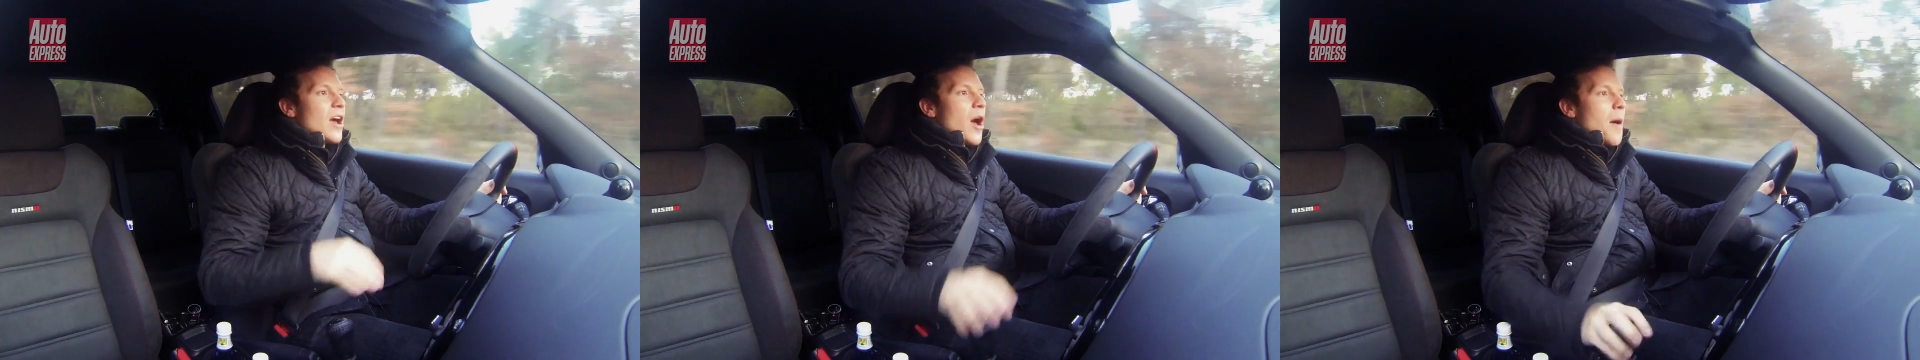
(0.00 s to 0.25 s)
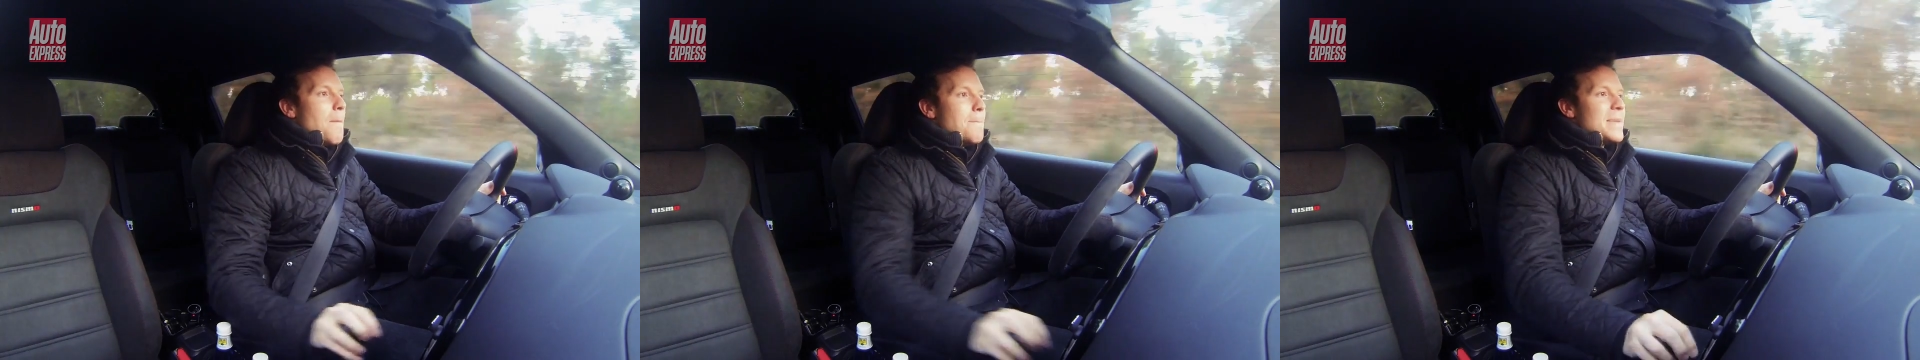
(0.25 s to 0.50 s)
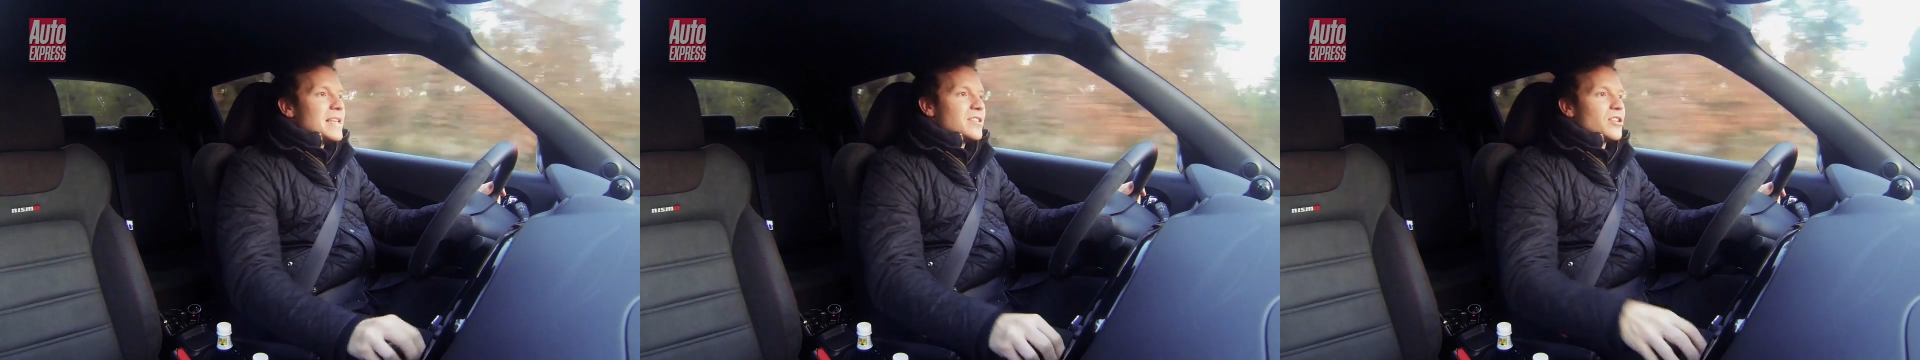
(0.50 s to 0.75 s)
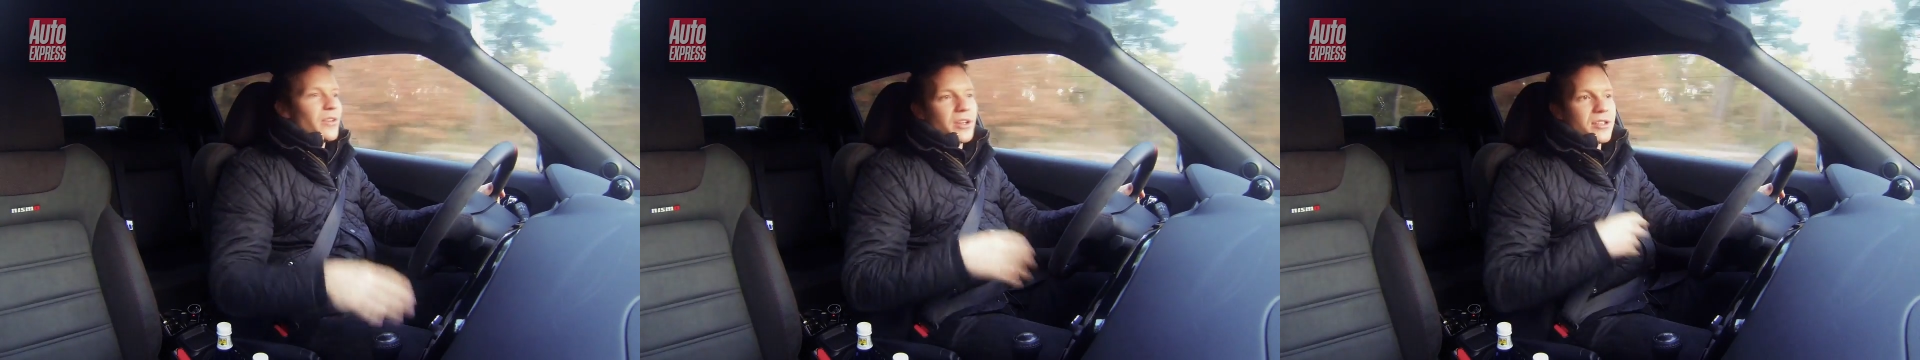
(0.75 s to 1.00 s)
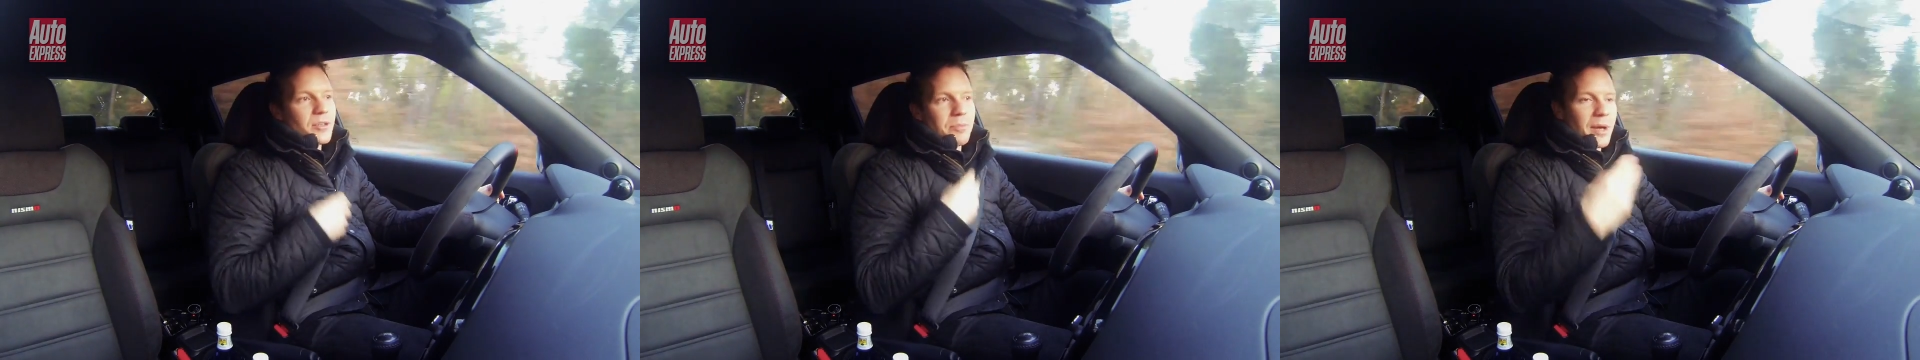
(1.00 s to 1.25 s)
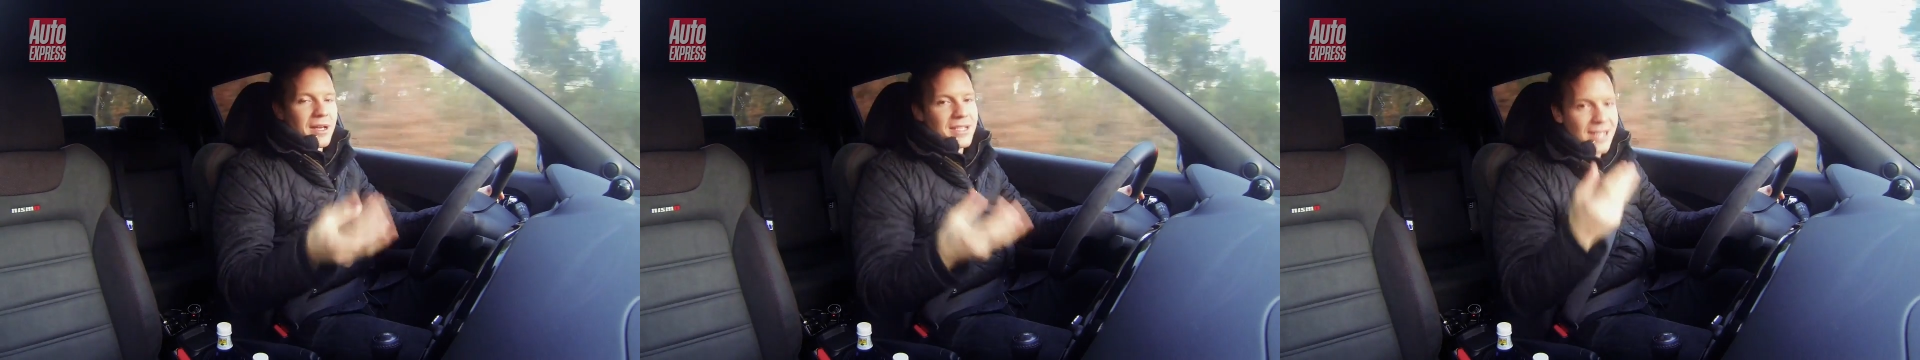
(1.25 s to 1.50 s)
mischievous
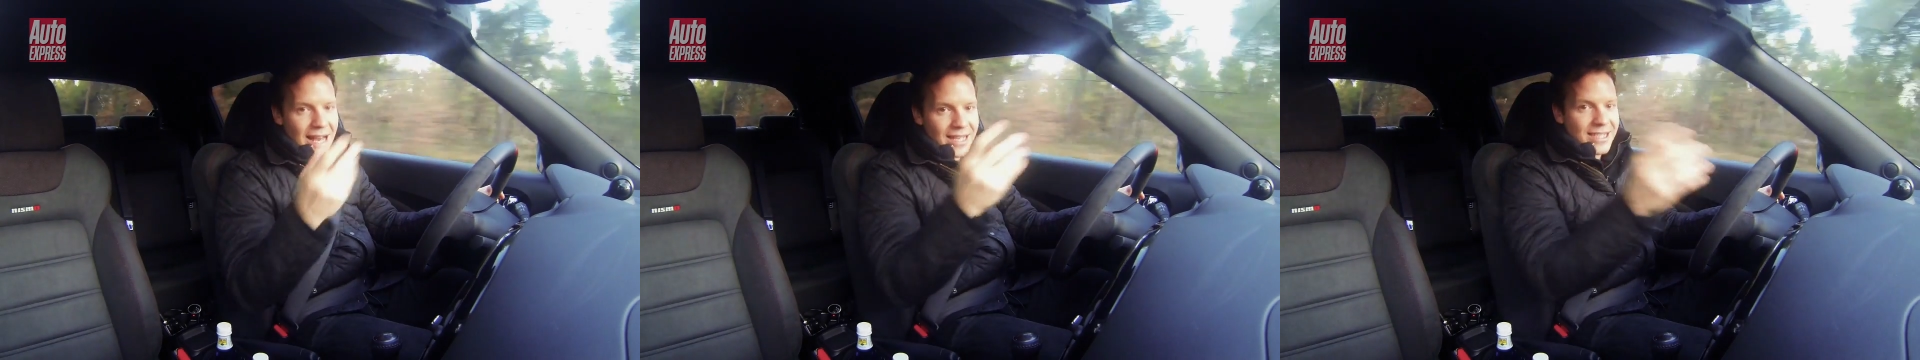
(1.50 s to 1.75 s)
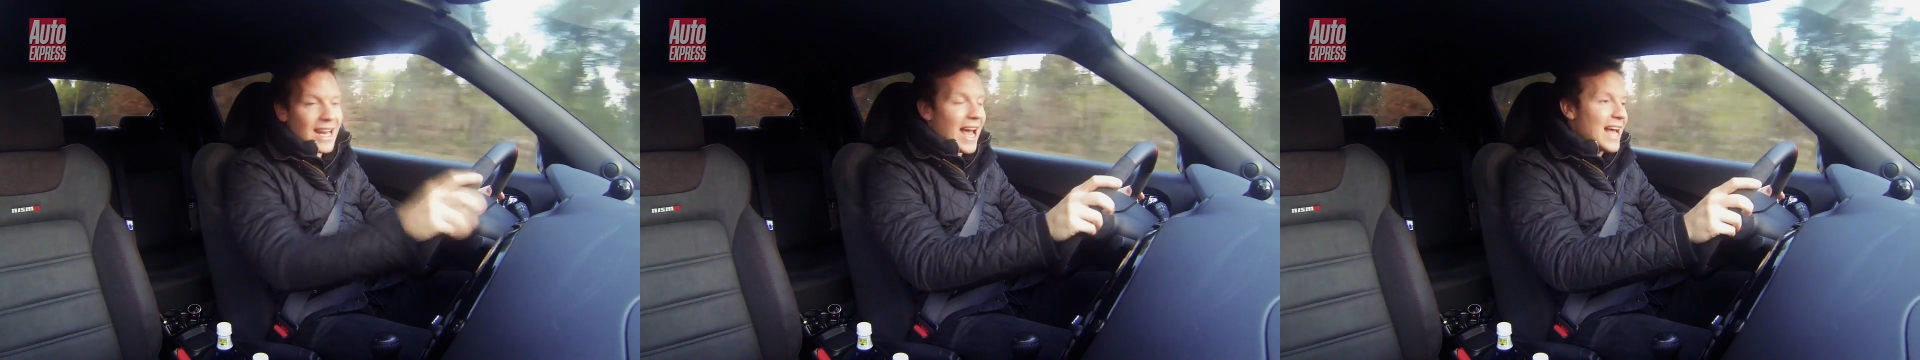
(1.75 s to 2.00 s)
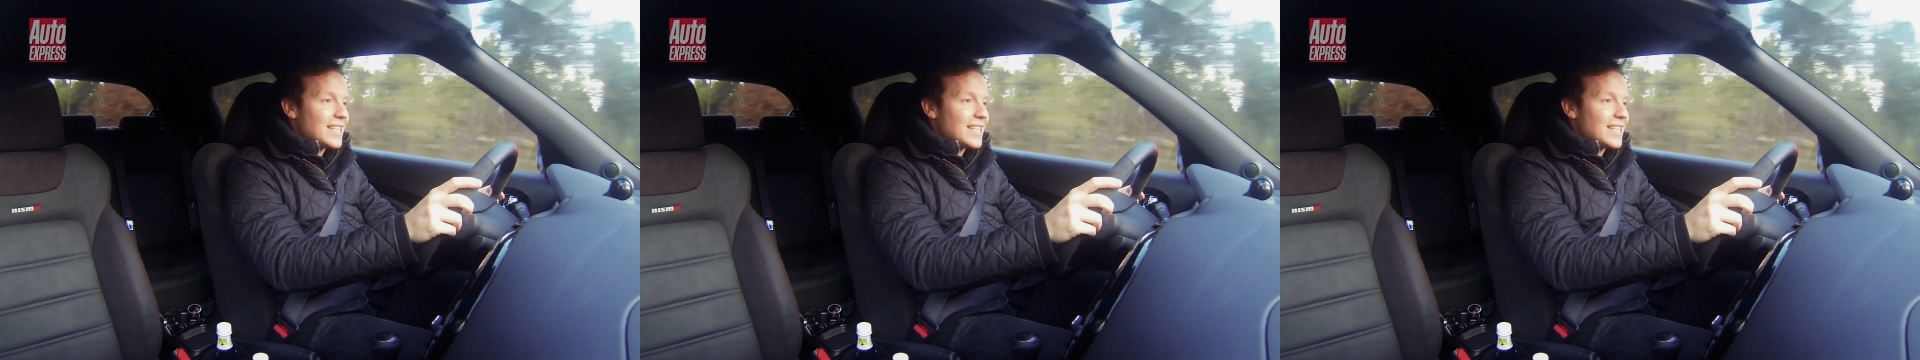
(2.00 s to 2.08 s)
personality it has.